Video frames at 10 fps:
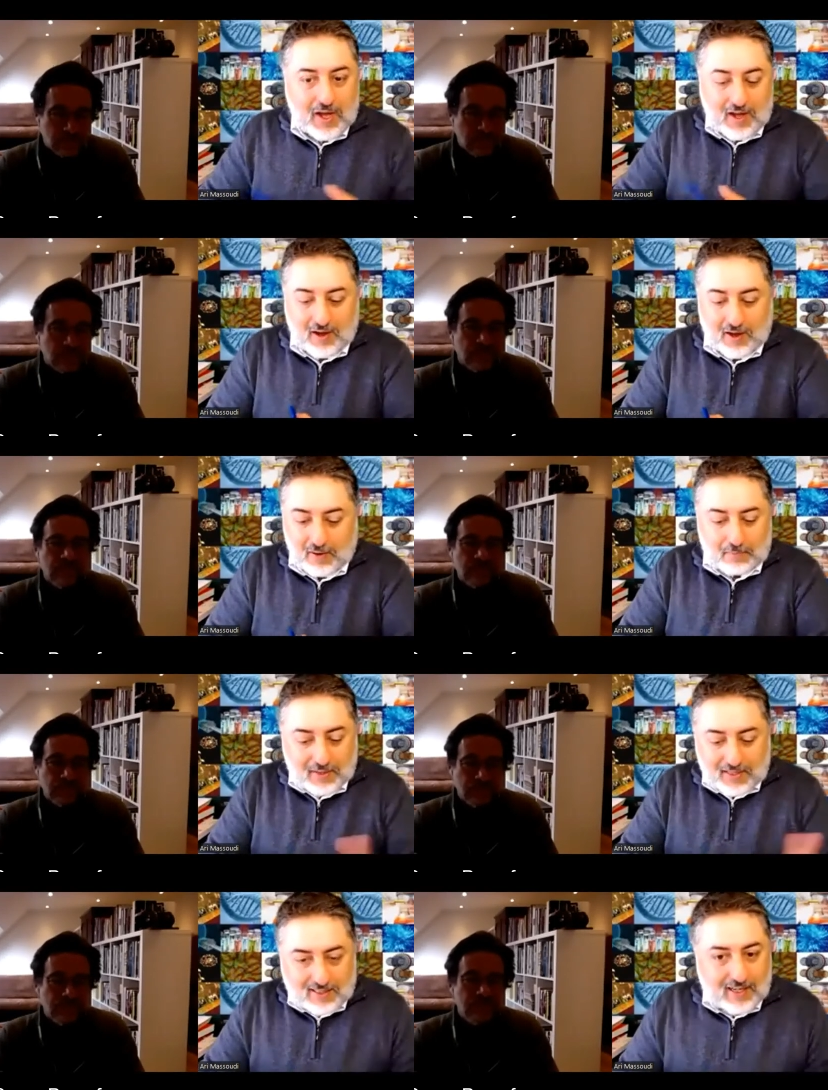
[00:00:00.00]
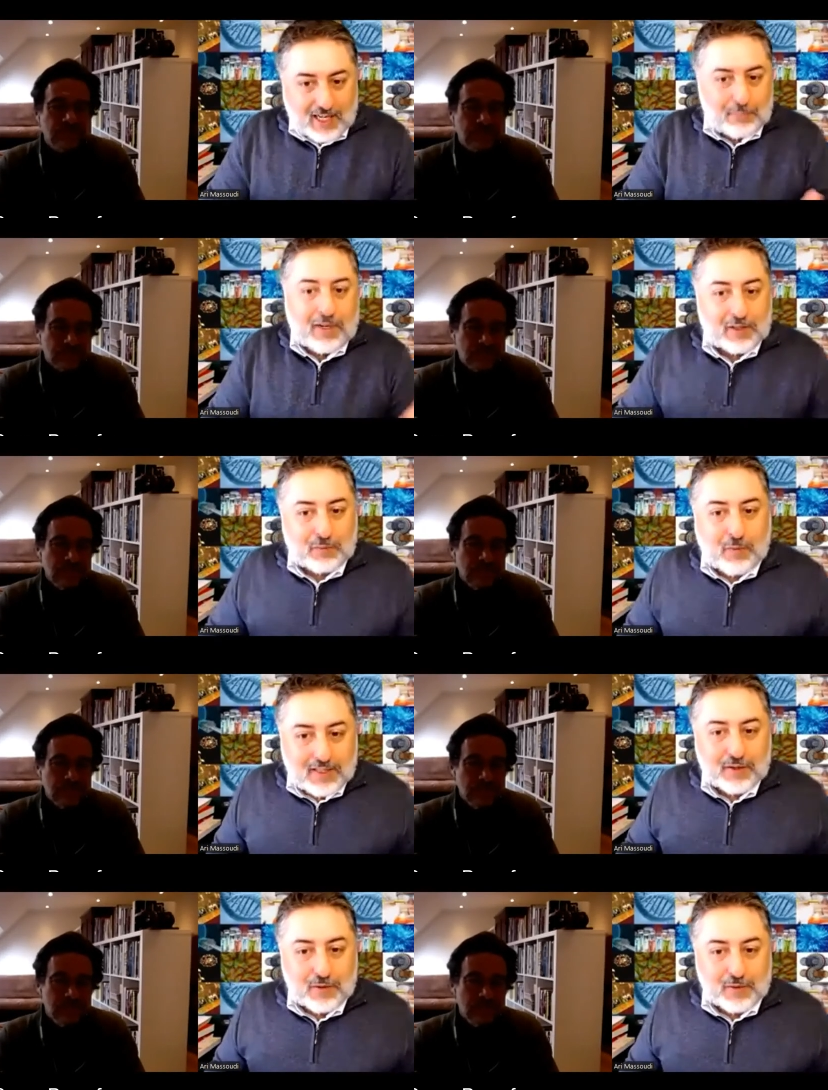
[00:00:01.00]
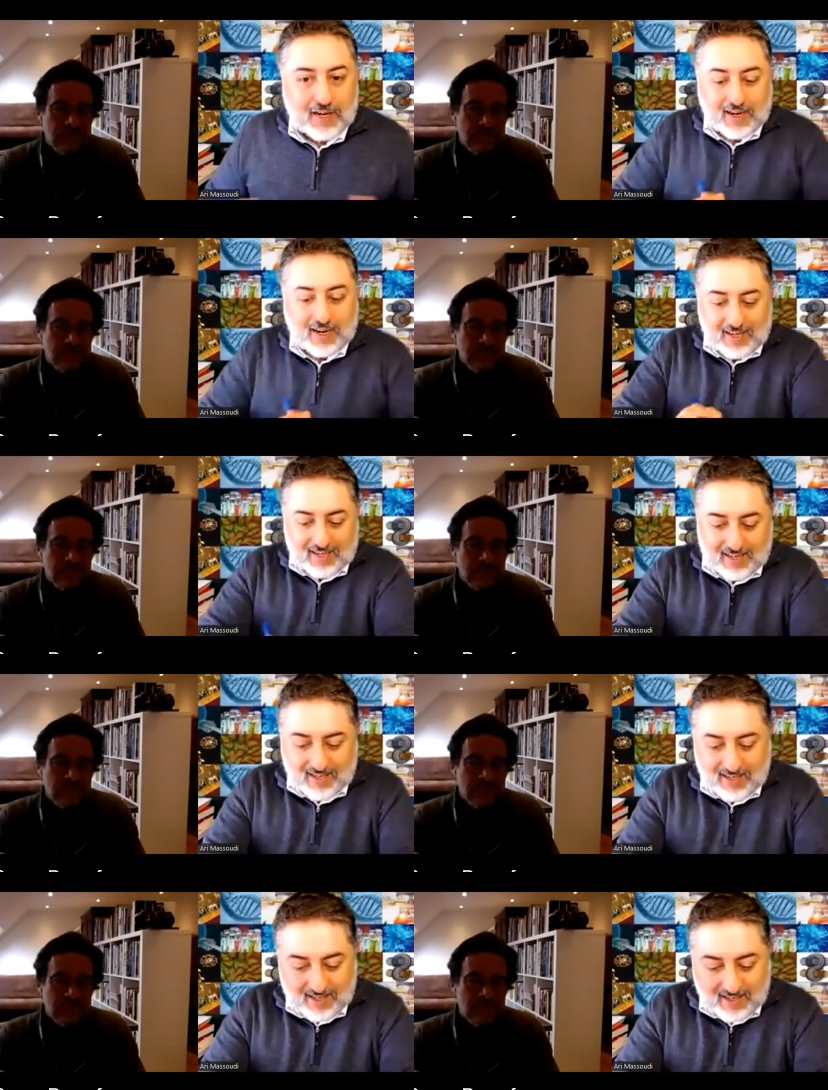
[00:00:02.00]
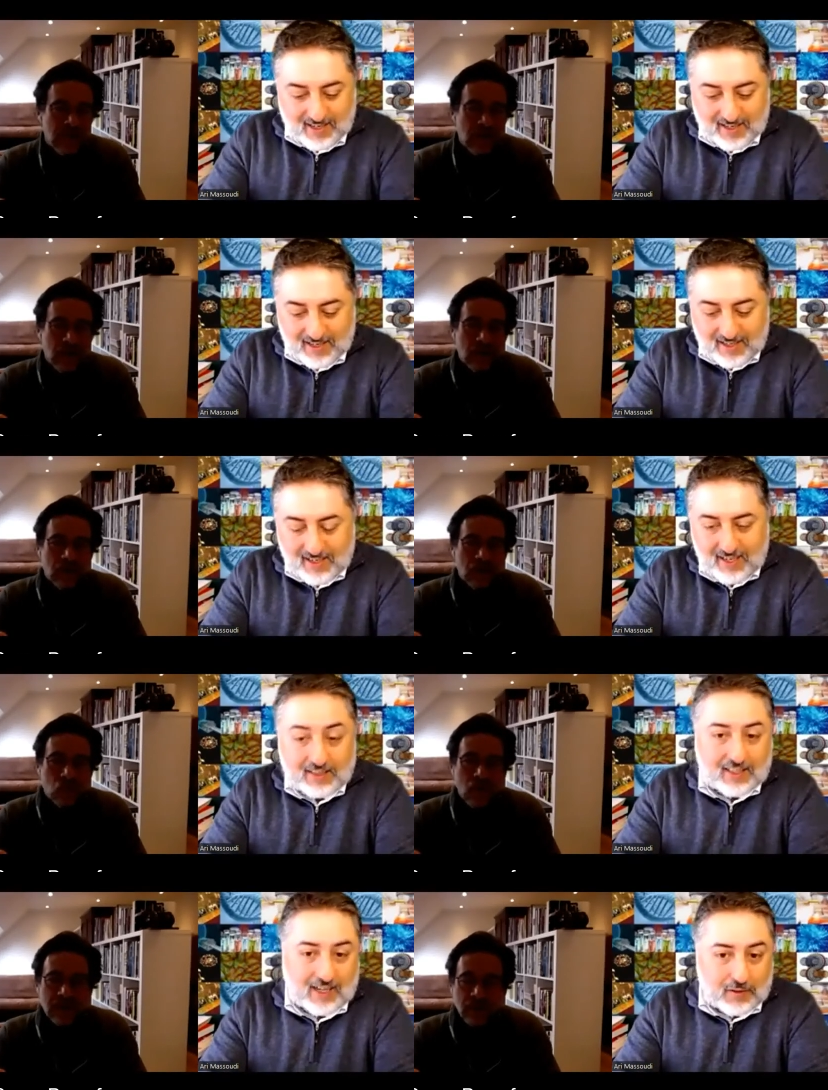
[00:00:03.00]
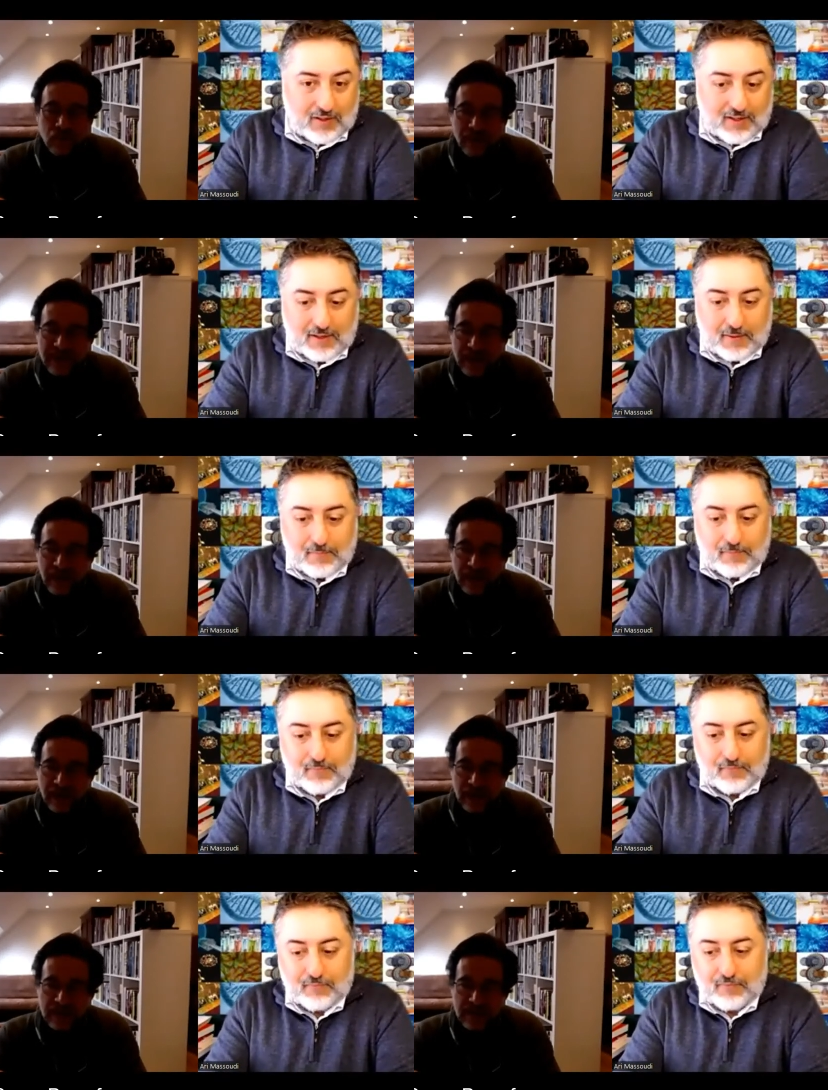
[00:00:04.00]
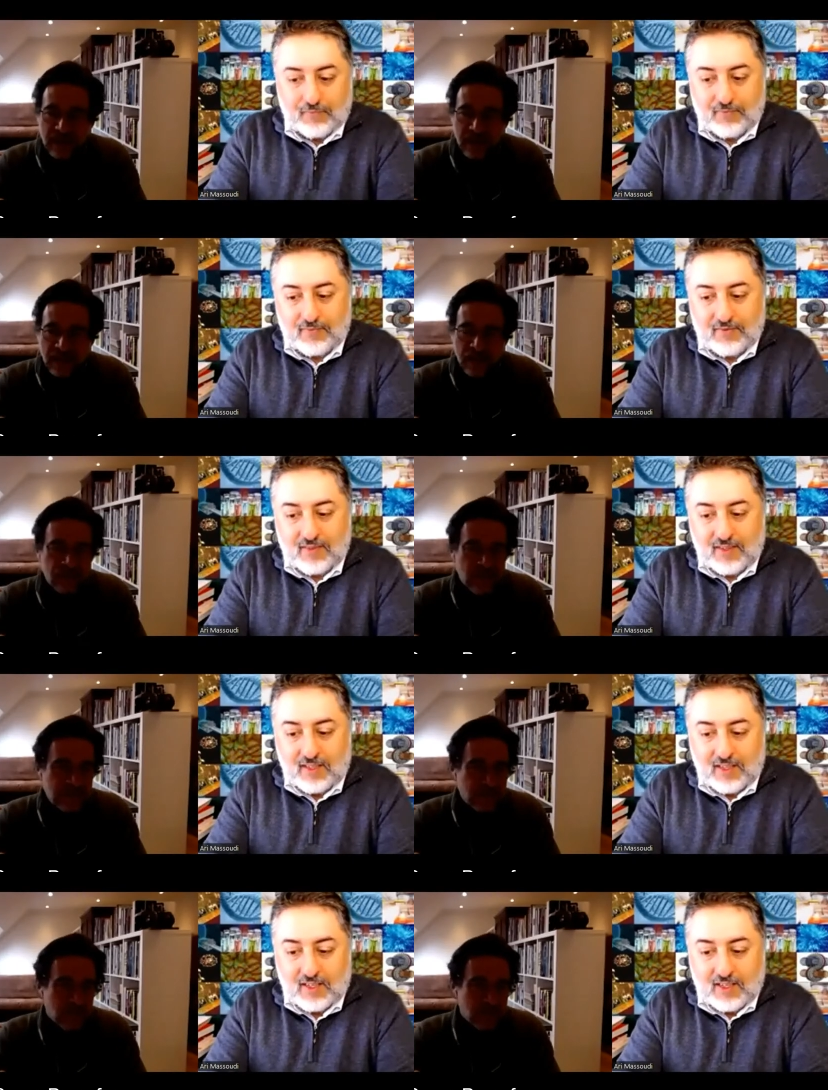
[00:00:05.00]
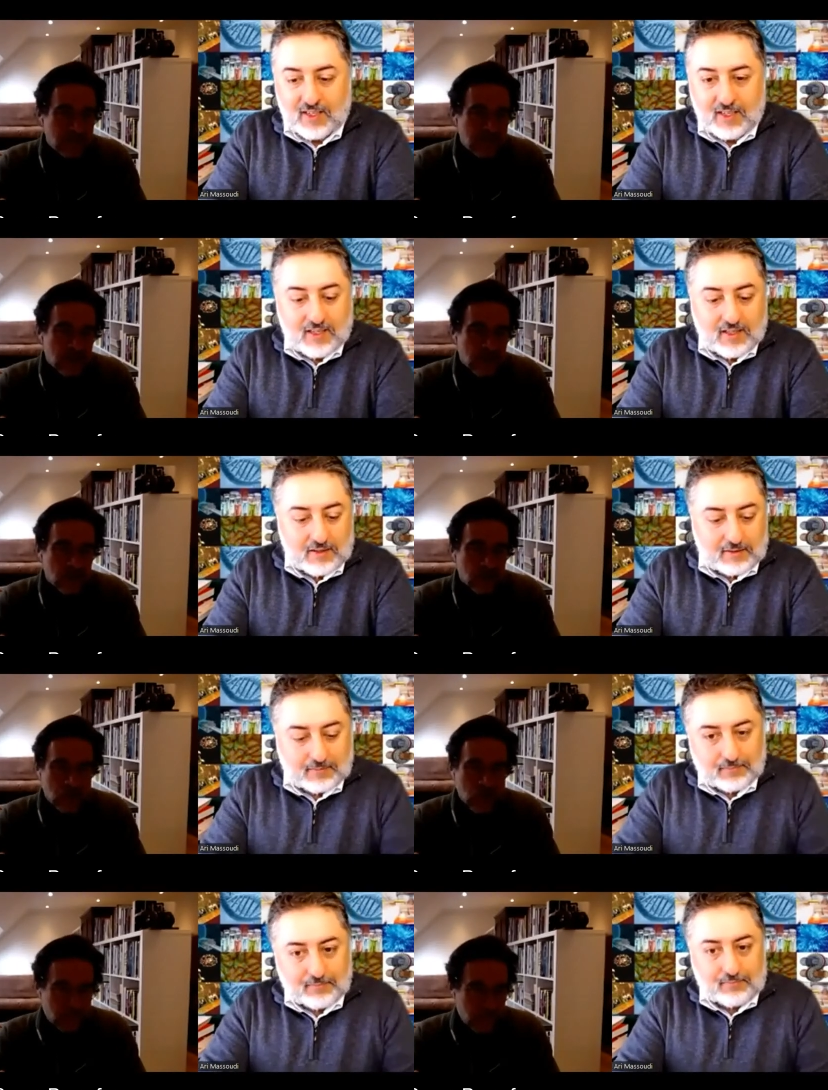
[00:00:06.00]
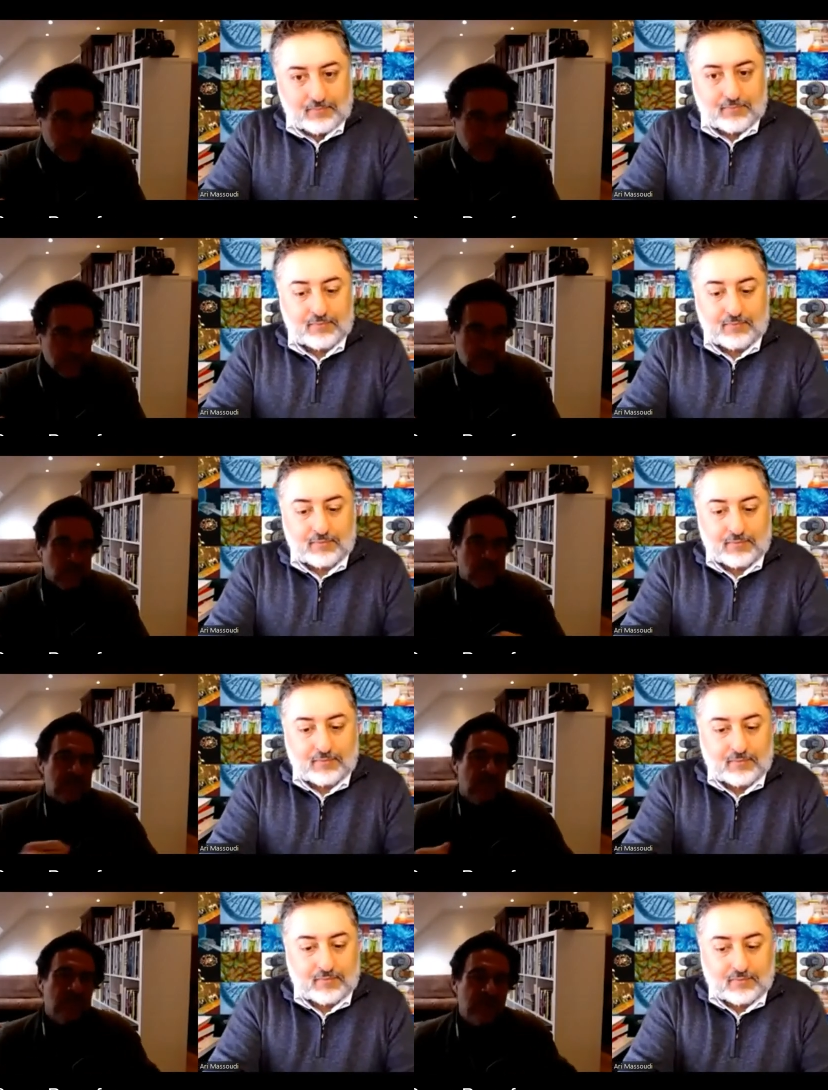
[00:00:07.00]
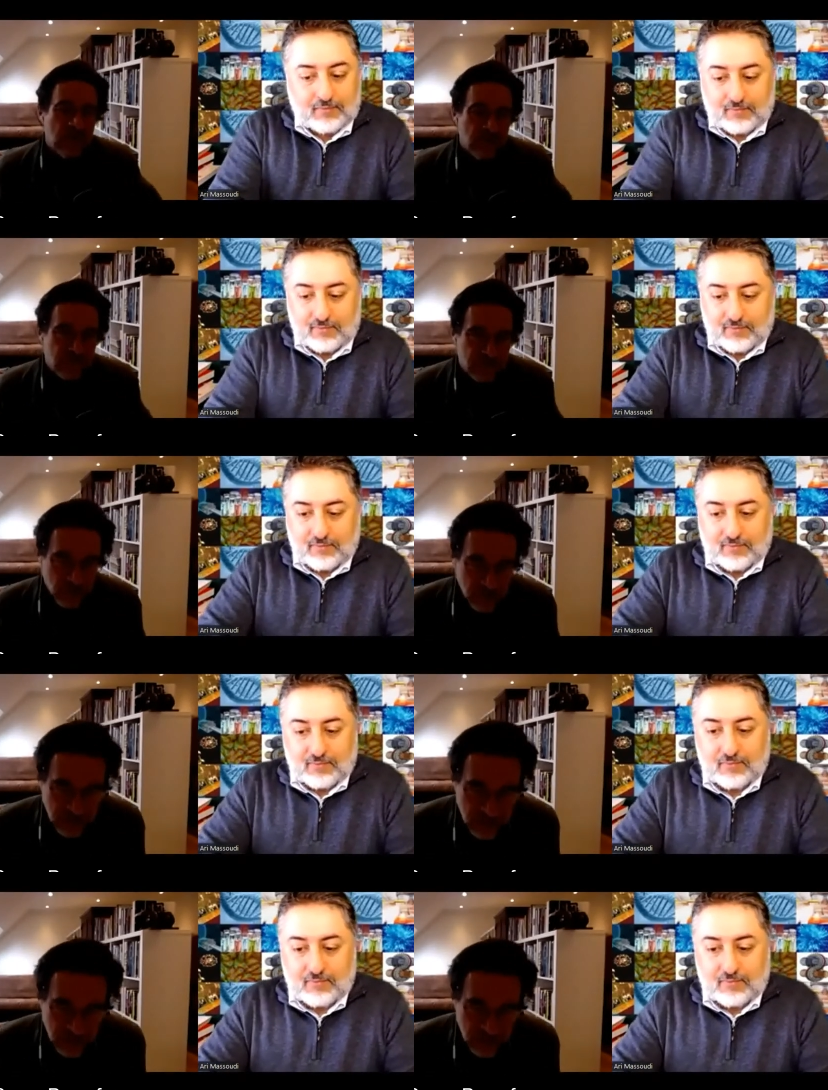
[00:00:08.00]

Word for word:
Speaker 1: uh, please explain us, what is eureKARE?
Speaker 2: Well, eureKARE is an investment uh, company, so it's not a fund,